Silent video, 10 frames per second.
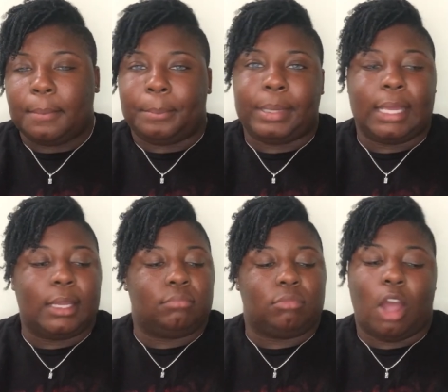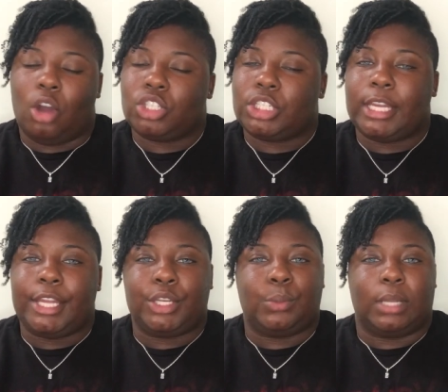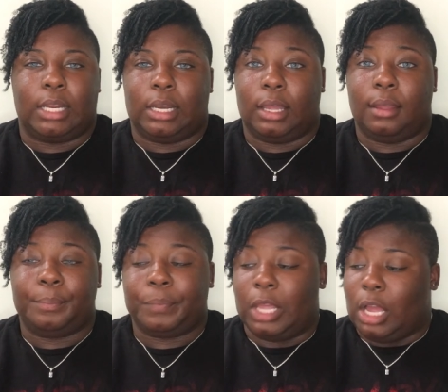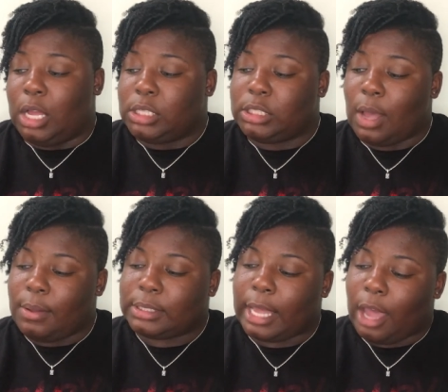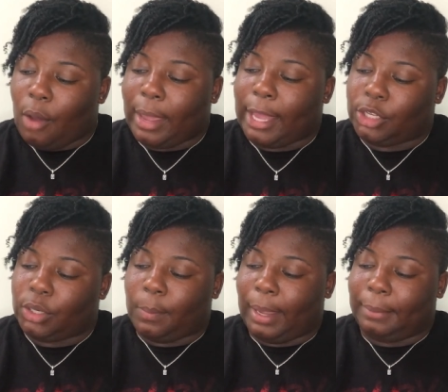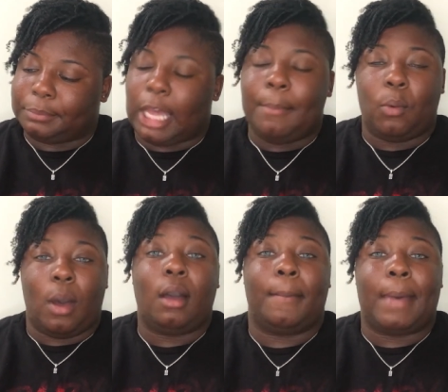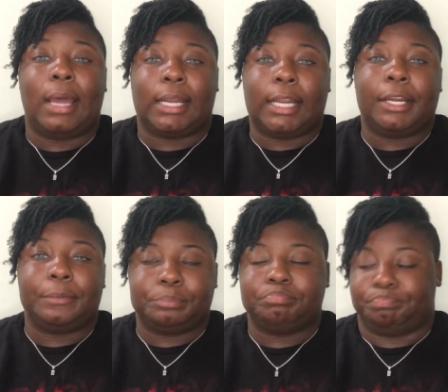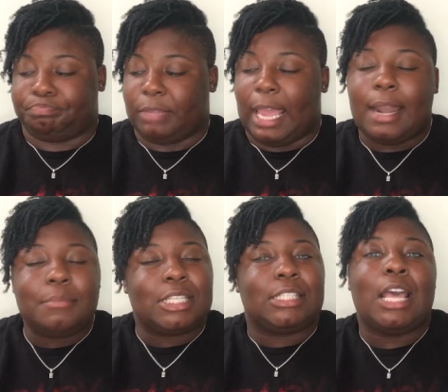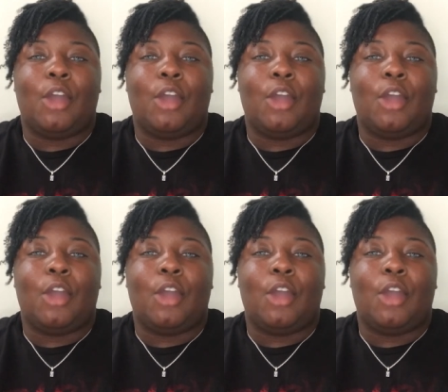But no, she didn't do none of that. So I was like, okay, you know what? I'm gonna walk up out here and I'm just